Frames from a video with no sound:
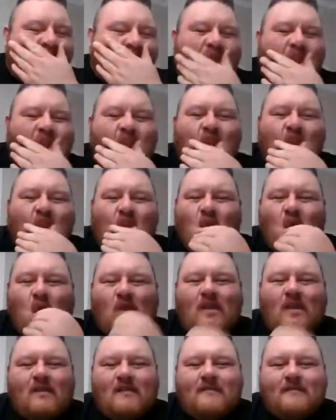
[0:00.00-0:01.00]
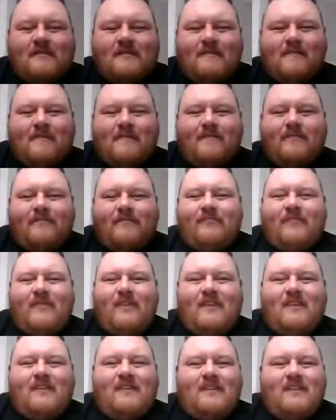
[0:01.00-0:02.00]

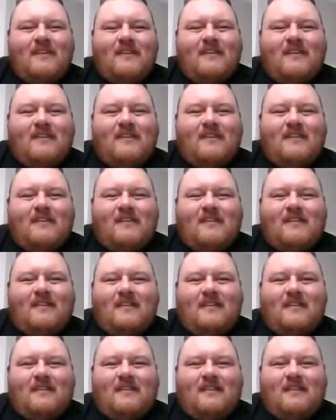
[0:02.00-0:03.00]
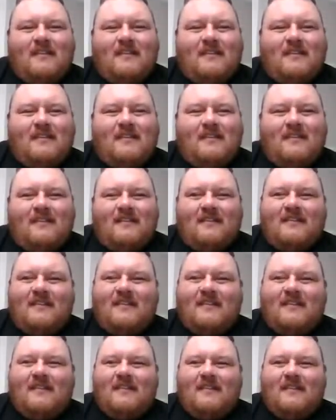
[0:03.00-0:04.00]

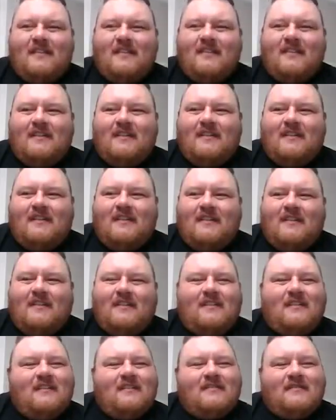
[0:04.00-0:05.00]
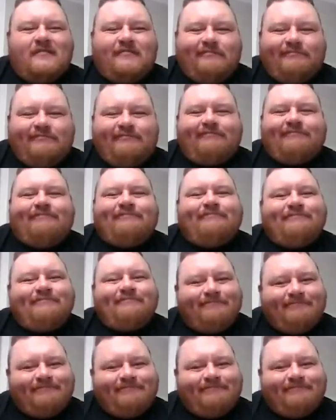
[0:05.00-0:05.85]
This person isn't speaking.